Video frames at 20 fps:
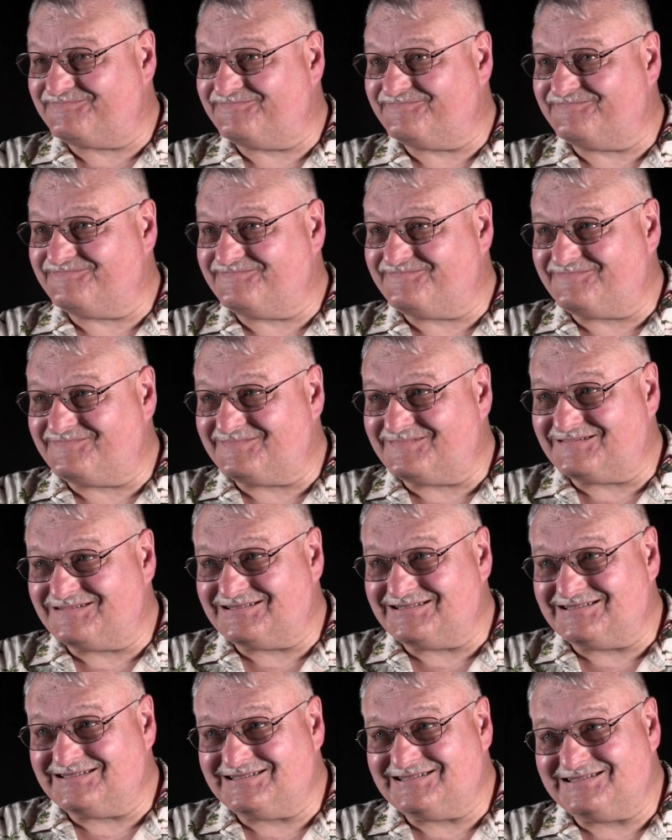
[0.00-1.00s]
So when you saw
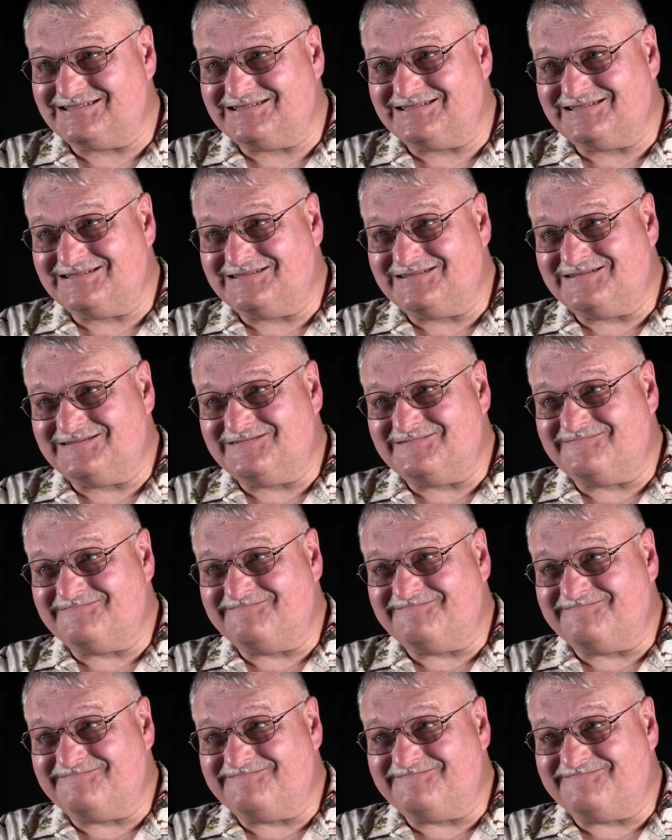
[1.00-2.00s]
September eleventh
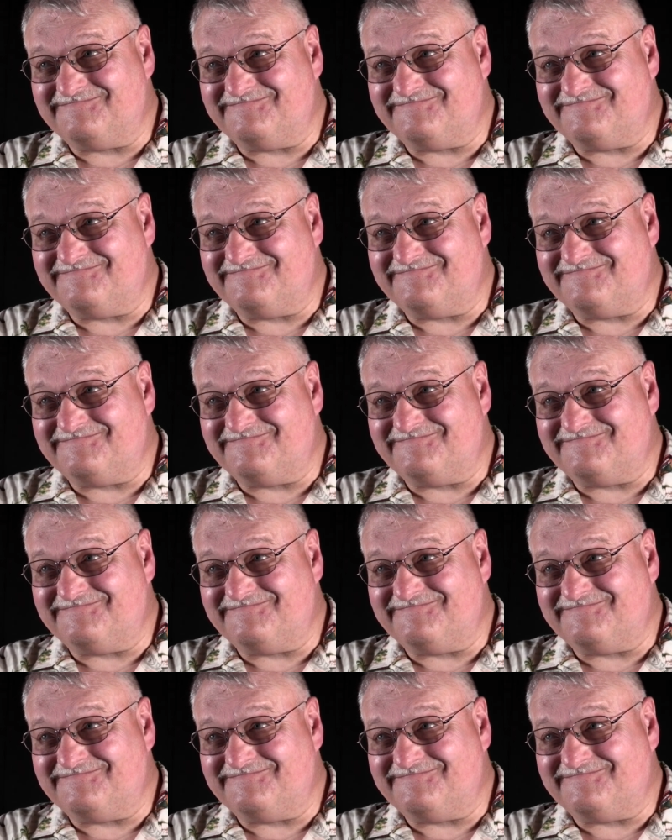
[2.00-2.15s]
happen,